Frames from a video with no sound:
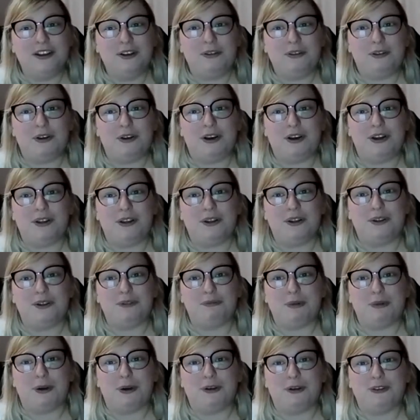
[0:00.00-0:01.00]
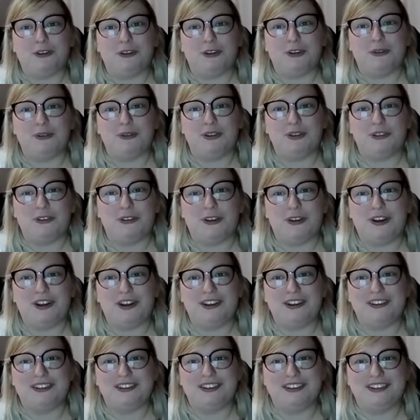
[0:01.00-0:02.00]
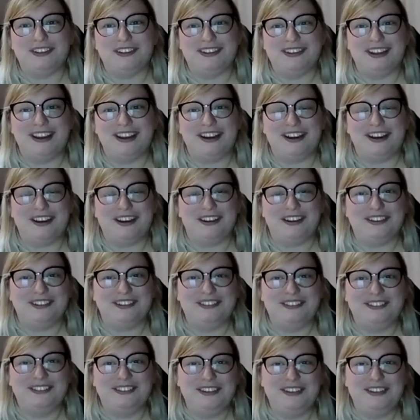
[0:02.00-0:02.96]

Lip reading: while Bertram is trying to